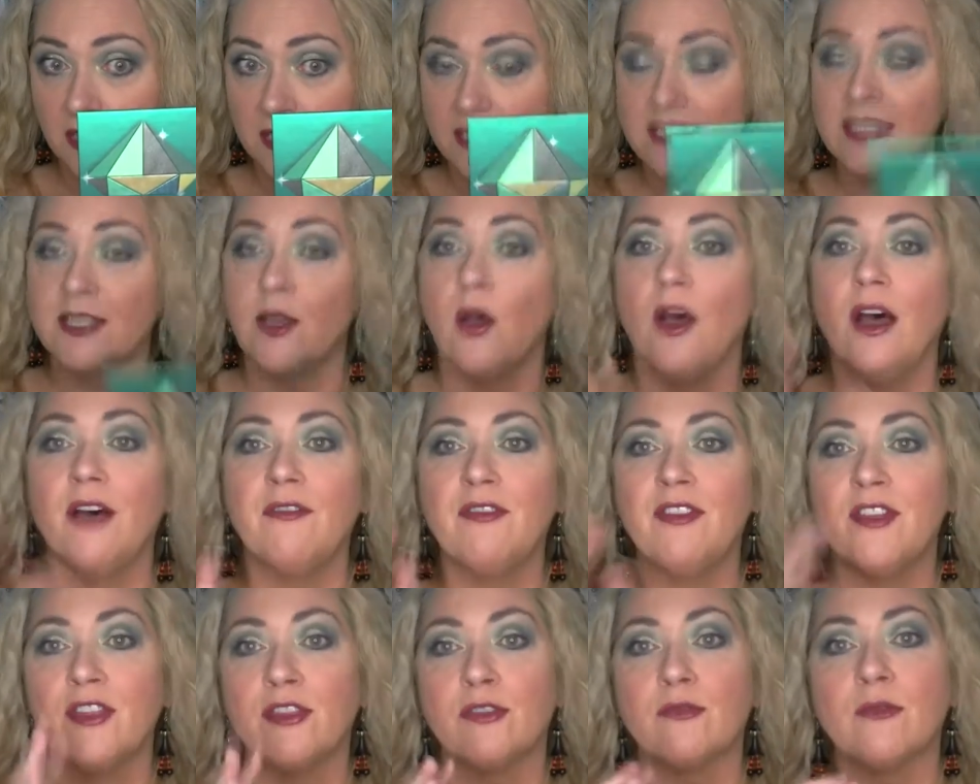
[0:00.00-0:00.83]
So of
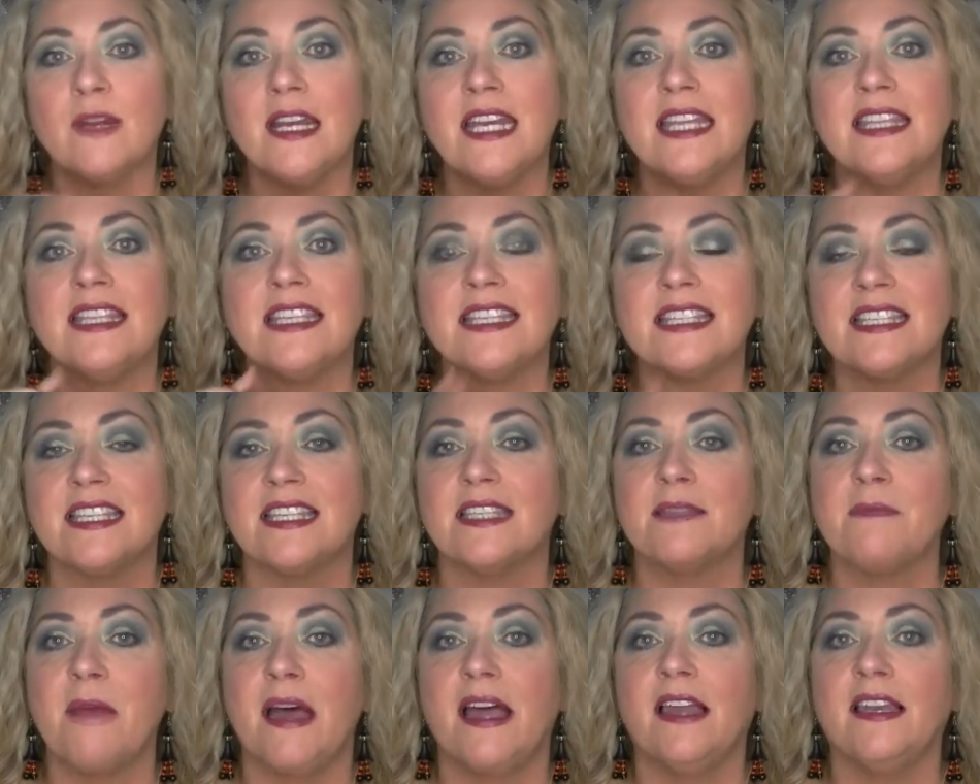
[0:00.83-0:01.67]
the three, this
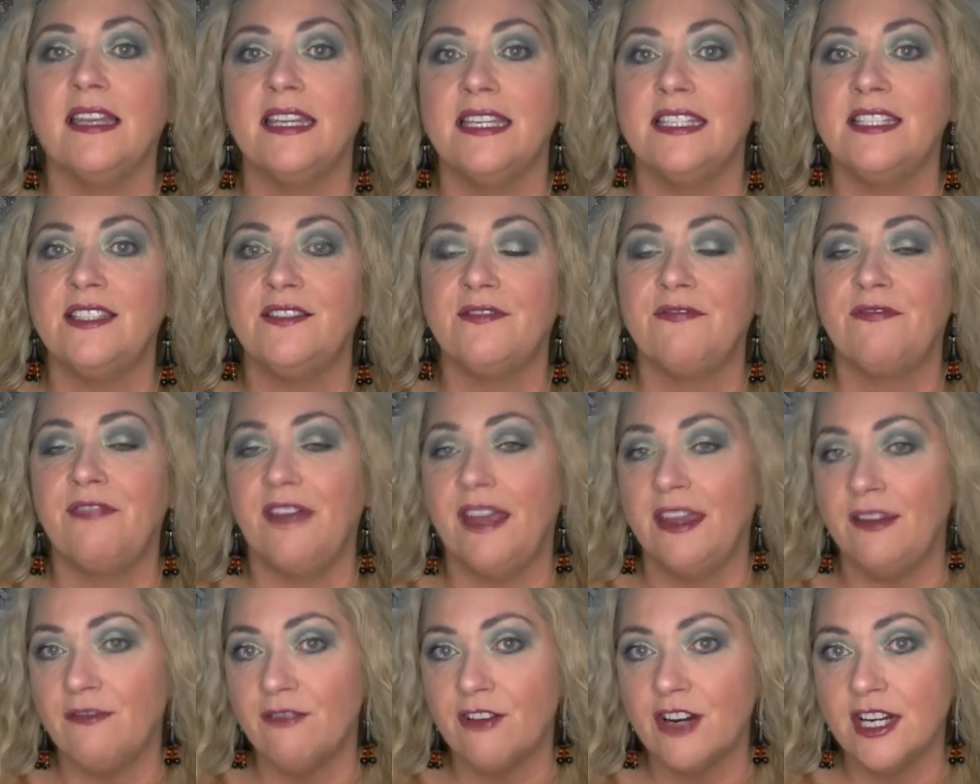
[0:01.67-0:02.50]
is my least
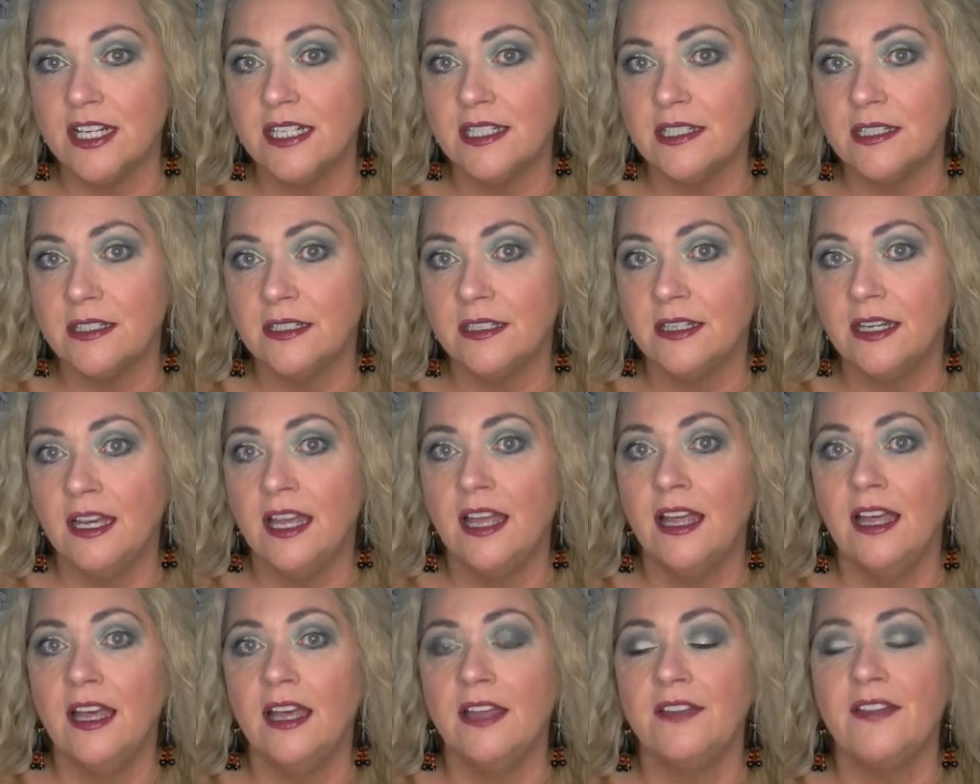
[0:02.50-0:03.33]
favorite.
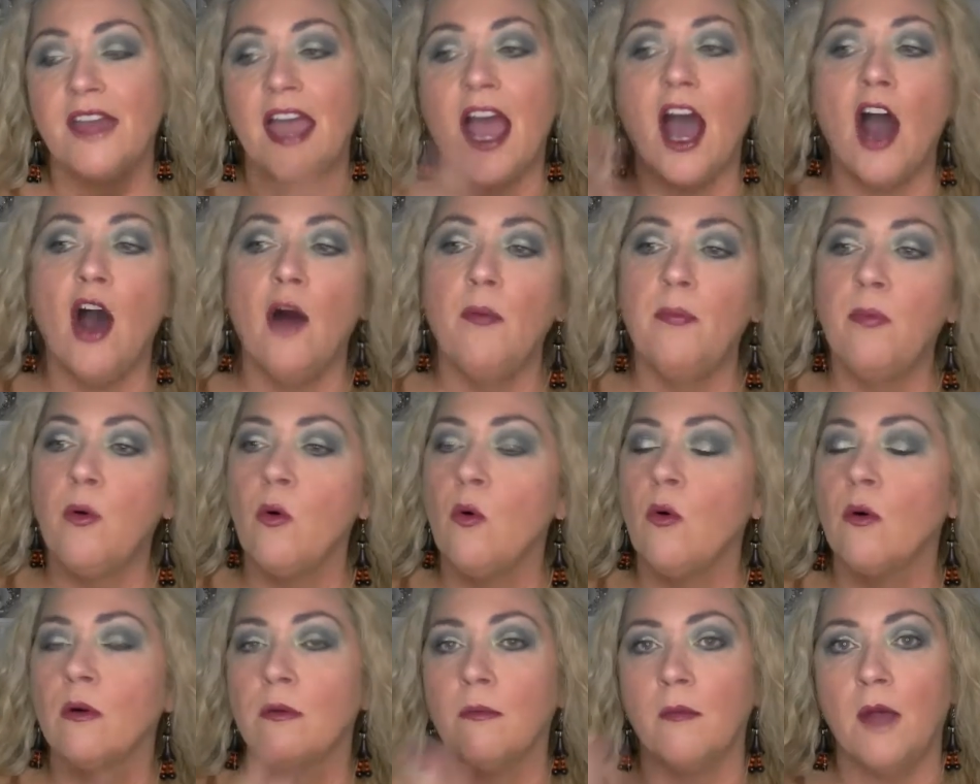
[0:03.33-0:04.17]
They all
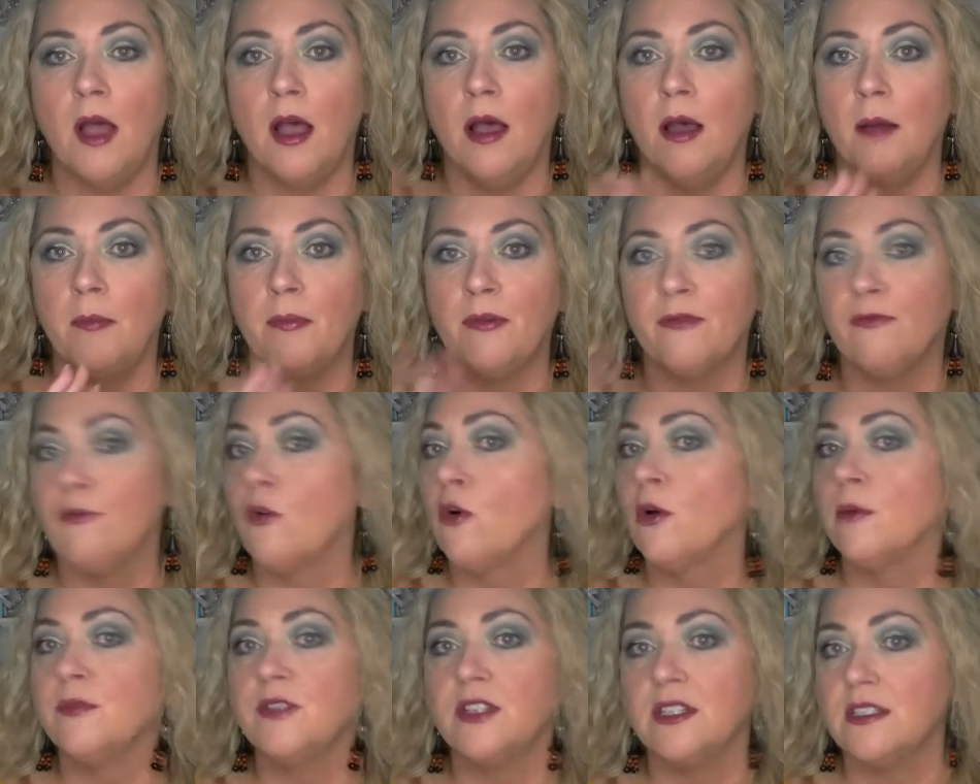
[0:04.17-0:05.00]
uh,
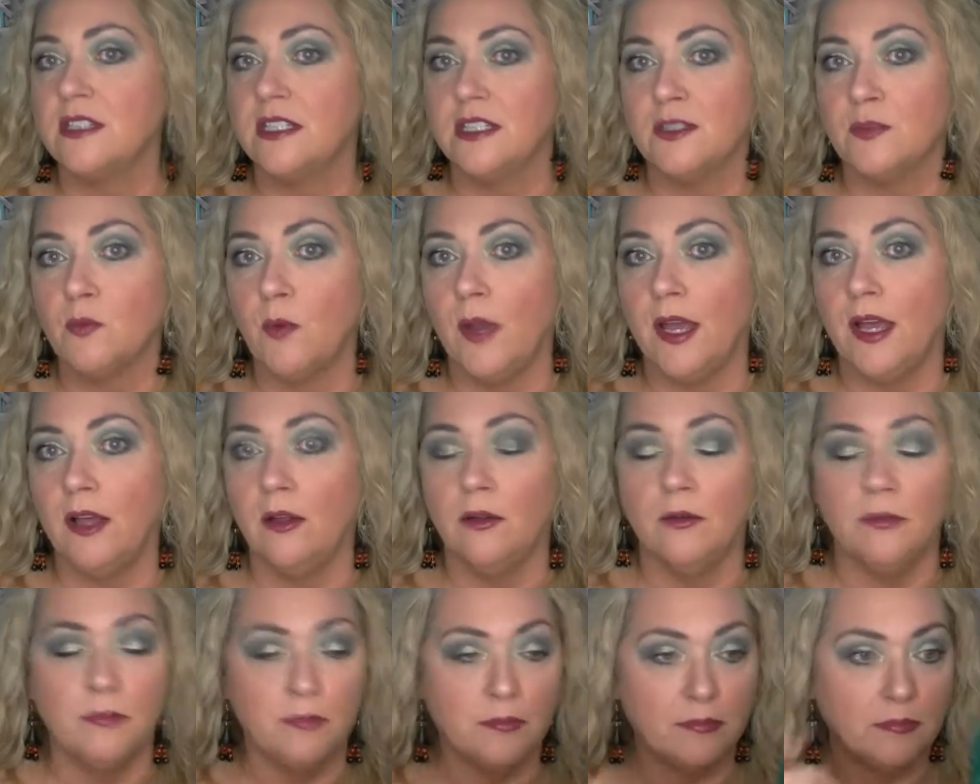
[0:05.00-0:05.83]
perform just as
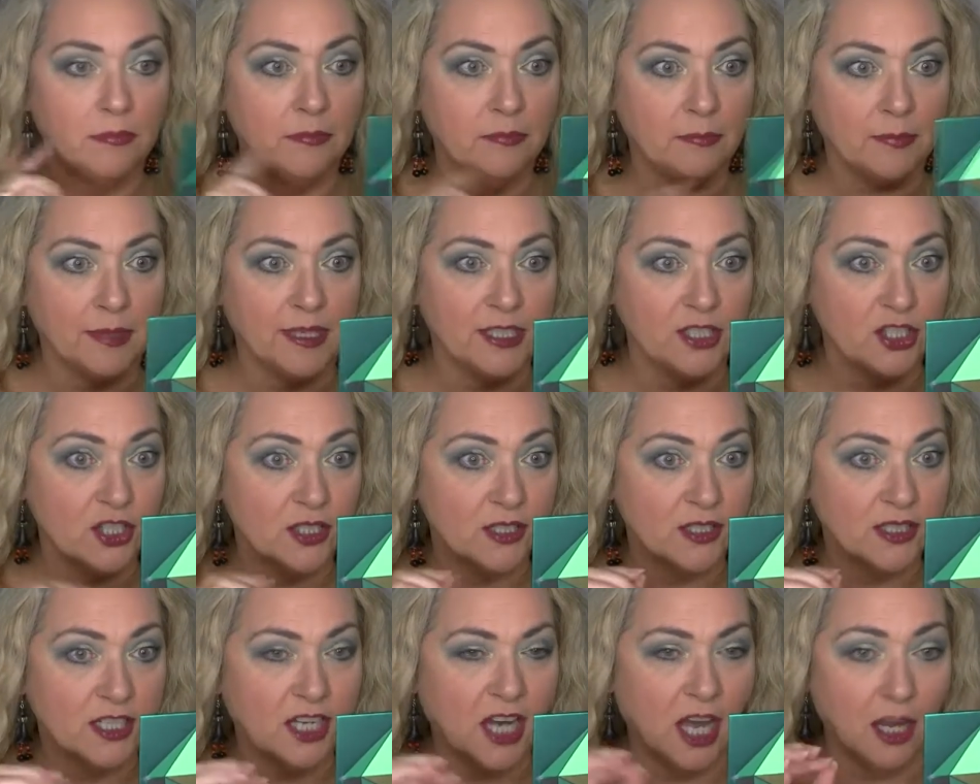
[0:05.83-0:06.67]
well, but
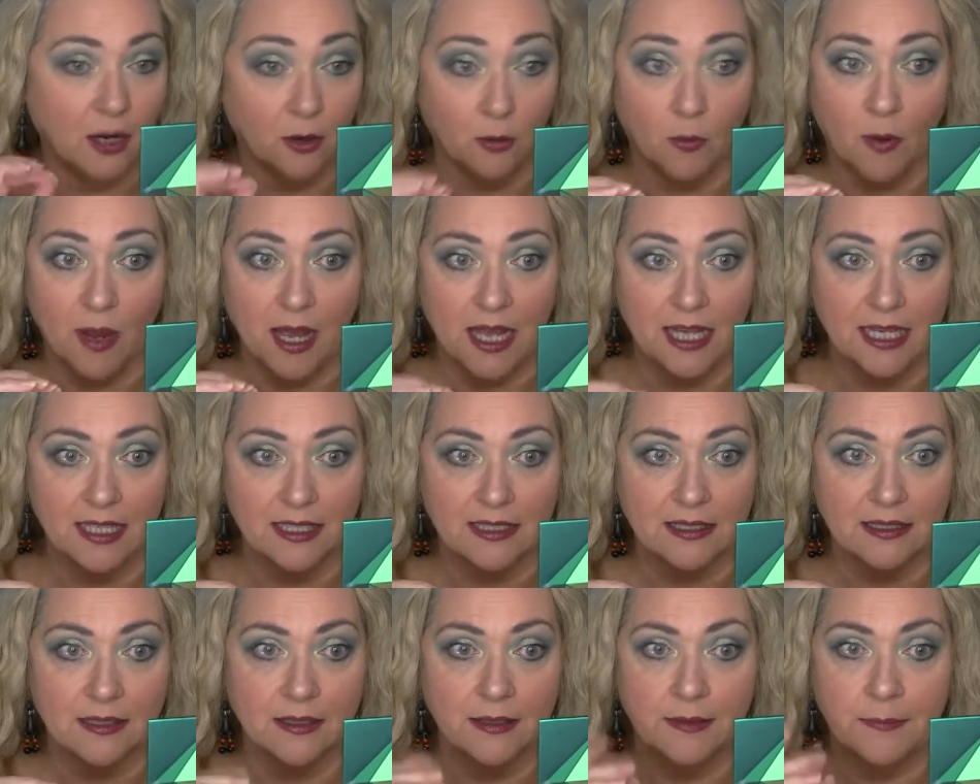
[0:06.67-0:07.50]
just
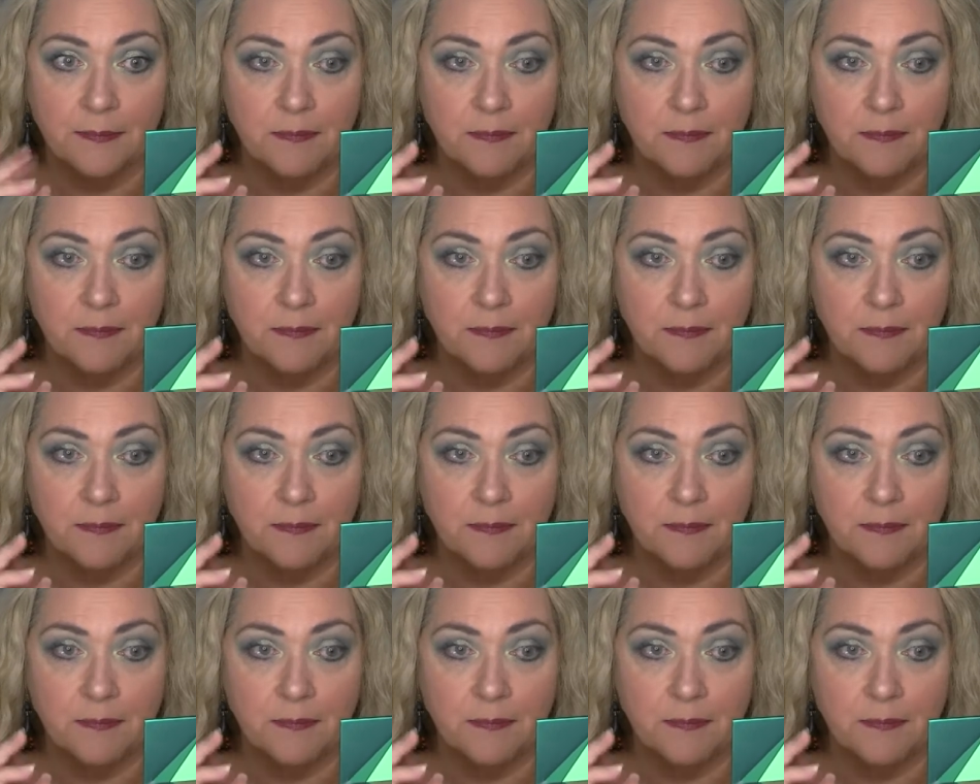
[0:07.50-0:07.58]
color-wise.